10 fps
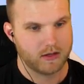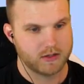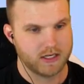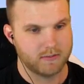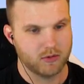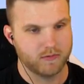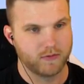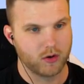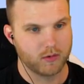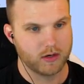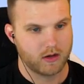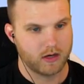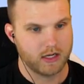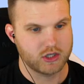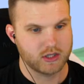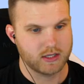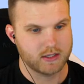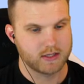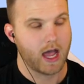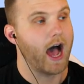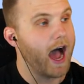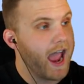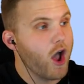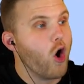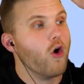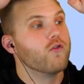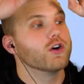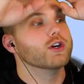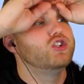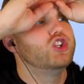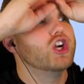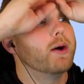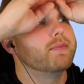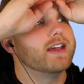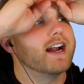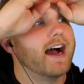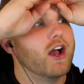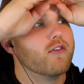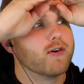Just need to move forward on each of these. I over jumped it. I over